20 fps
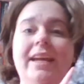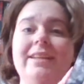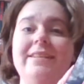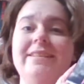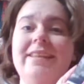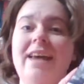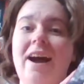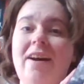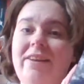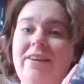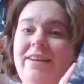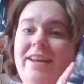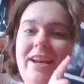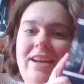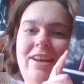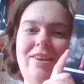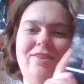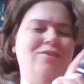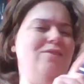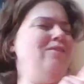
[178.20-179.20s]
is How to
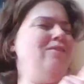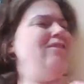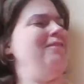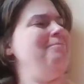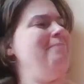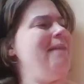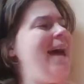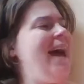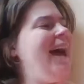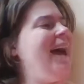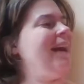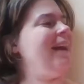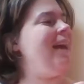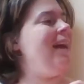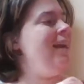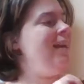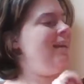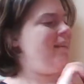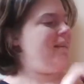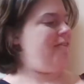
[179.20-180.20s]
Date a
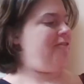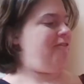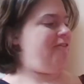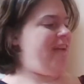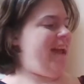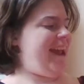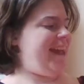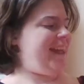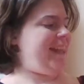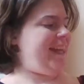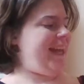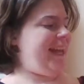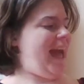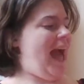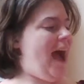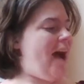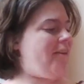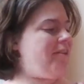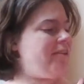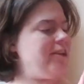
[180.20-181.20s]
Douchebag, The Failing
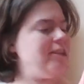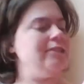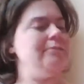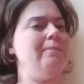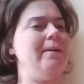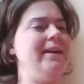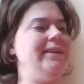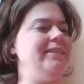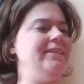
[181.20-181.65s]
Hours by